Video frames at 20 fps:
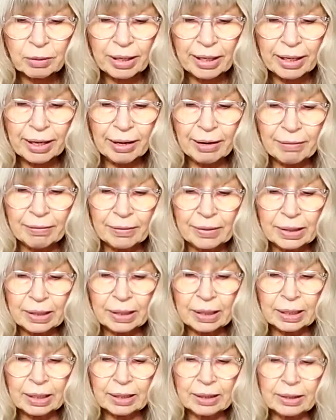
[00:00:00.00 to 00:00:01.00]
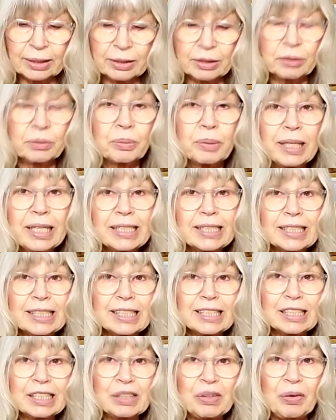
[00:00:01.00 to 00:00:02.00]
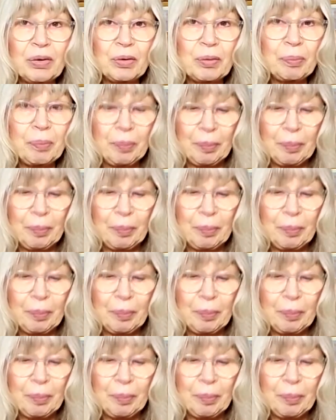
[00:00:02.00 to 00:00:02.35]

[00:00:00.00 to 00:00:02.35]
I have these raisins soaked.